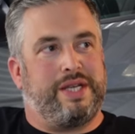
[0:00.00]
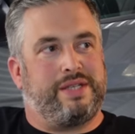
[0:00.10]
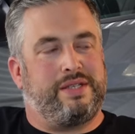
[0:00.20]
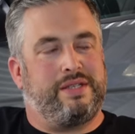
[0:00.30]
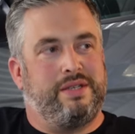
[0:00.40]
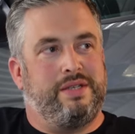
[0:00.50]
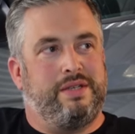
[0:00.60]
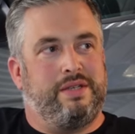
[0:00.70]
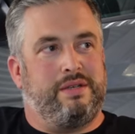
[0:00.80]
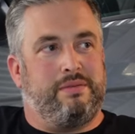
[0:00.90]
it's
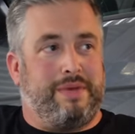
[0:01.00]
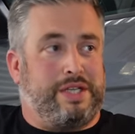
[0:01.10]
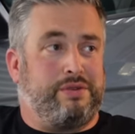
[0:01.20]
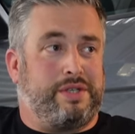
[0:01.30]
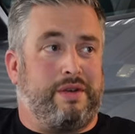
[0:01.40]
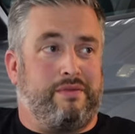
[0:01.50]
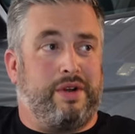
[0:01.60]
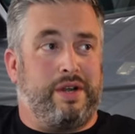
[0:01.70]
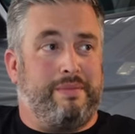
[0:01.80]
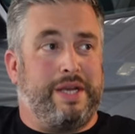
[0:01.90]
done
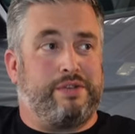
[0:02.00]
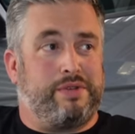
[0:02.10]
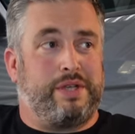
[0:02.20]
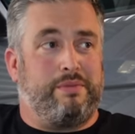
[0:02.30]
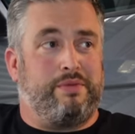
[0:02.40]
right and make sure it's done